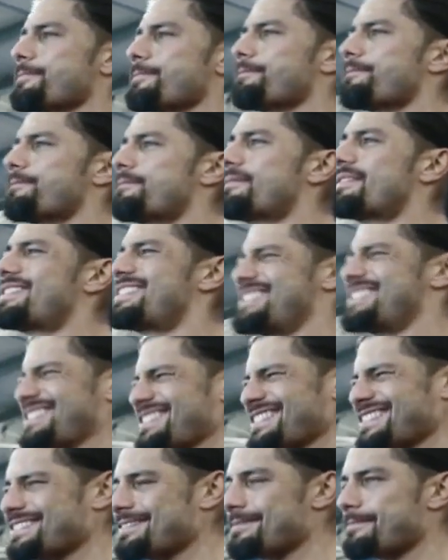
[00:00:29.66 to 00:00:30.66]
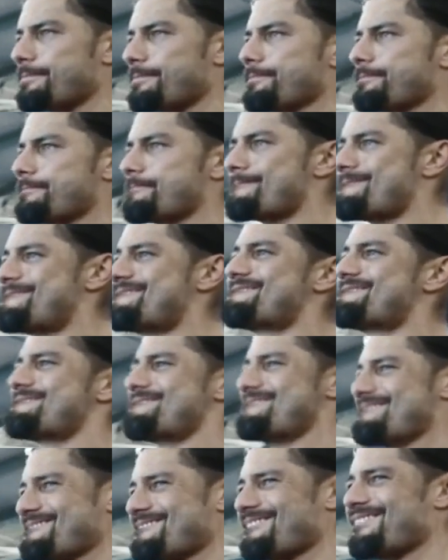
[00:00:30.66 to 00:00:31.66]
The past couple weeks have just all
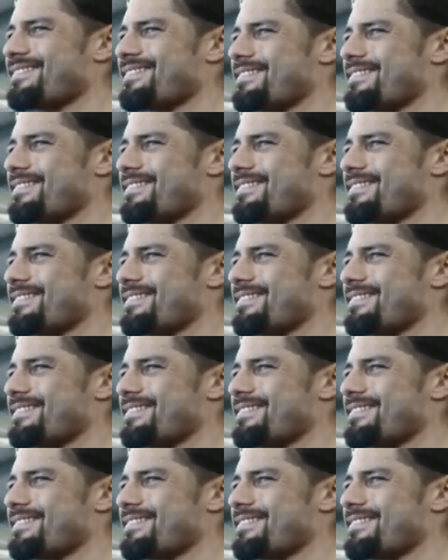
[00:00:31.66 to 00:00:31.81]
been about